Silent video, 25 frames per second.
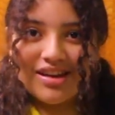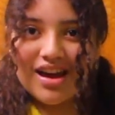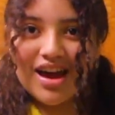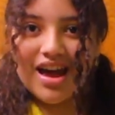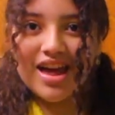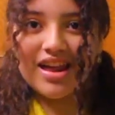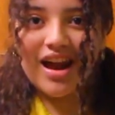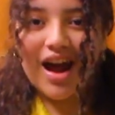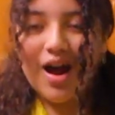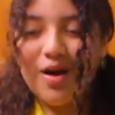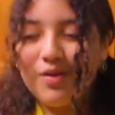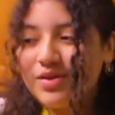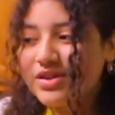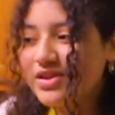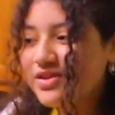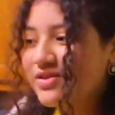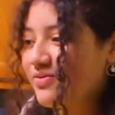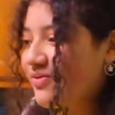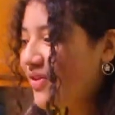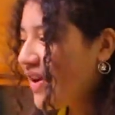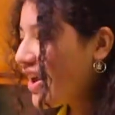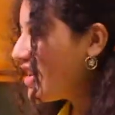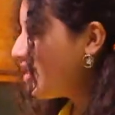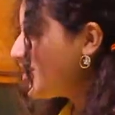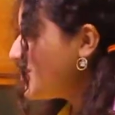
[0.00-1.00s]
and I was
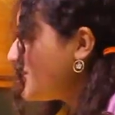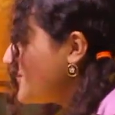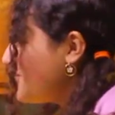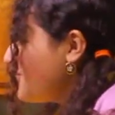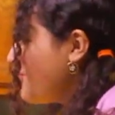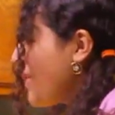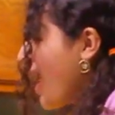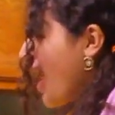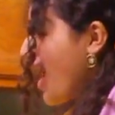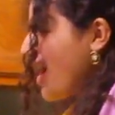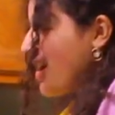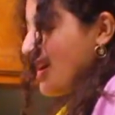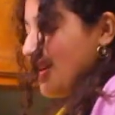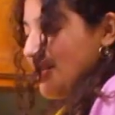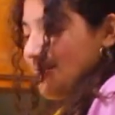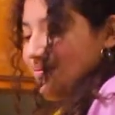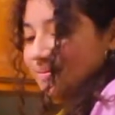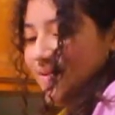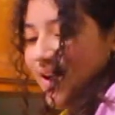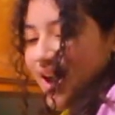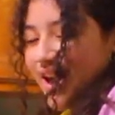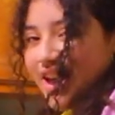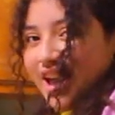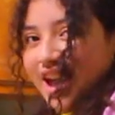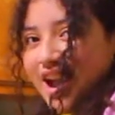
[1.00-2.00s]
face back,
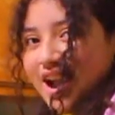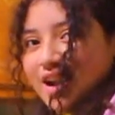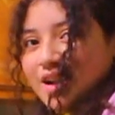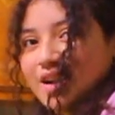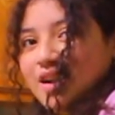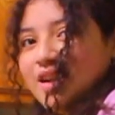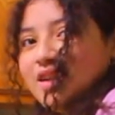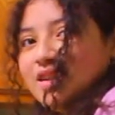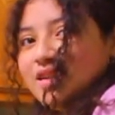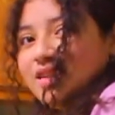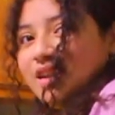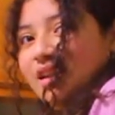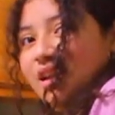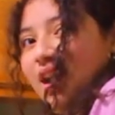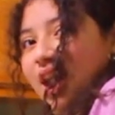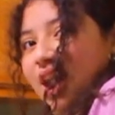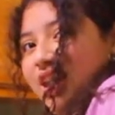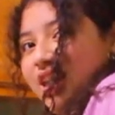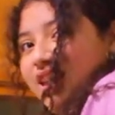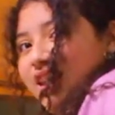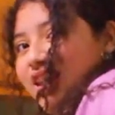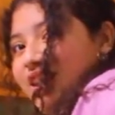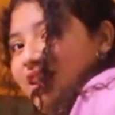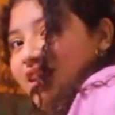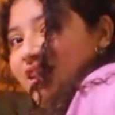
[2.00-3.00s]
my hair
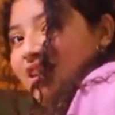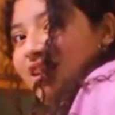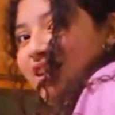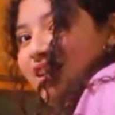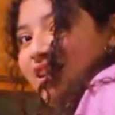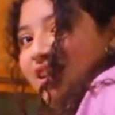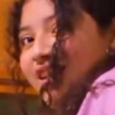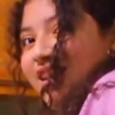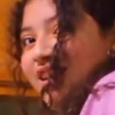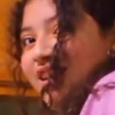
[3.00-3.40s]
right here,